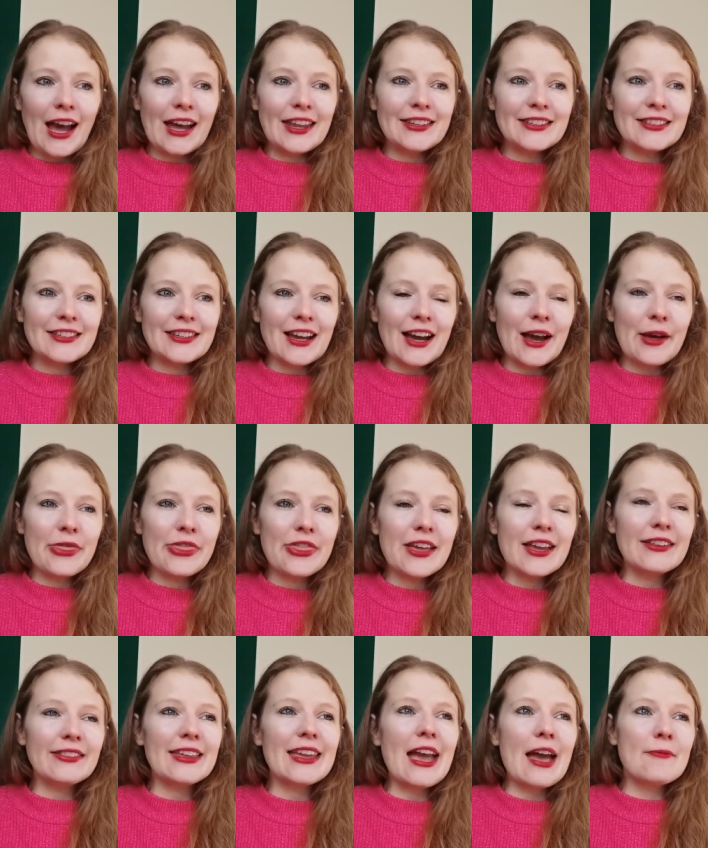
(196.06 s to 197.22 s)
And I
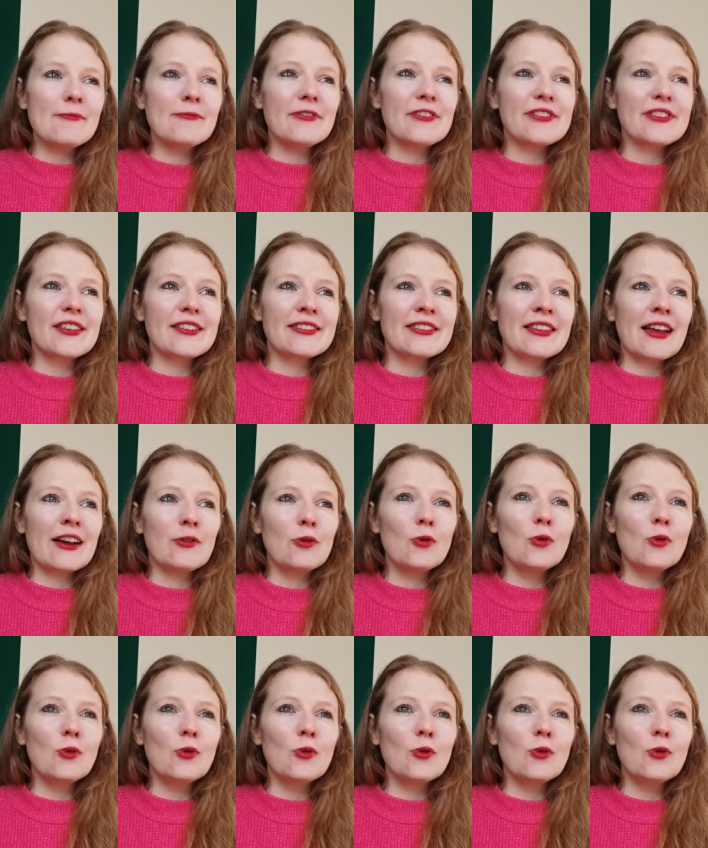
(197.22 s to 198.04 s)
think the emphasis